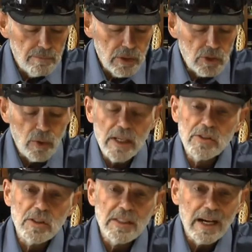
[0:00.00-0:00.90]
It tries
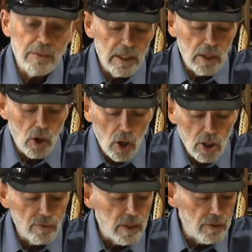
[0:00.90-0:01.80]
to dominate
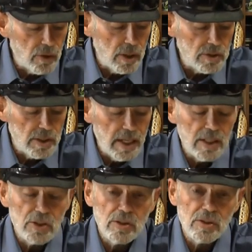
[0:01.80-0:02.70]
all of our thoughts and
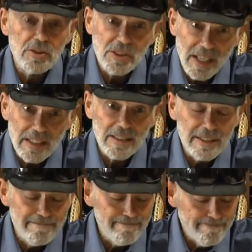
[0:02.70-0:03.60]
actions, and
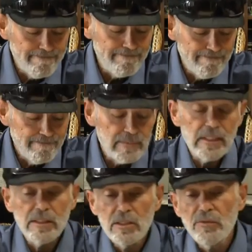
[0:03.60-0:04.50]
sadly,
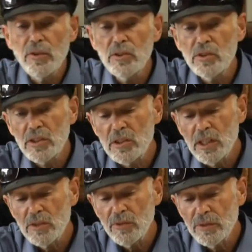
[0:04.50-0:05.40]
is very
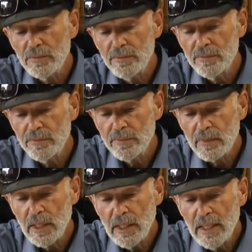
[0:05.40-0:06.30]
successful.
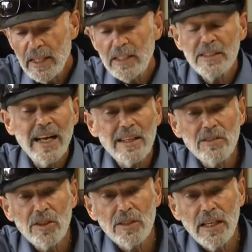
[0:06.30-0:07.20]
It is not
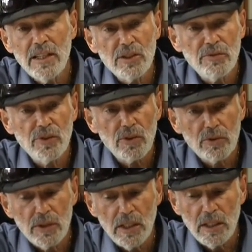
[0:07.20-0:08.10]
until the age of
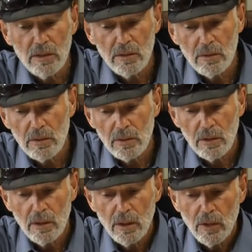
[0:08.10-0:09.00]
13,
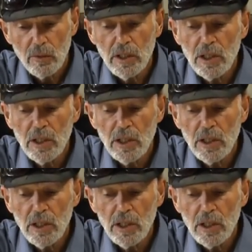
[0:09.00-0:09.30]
when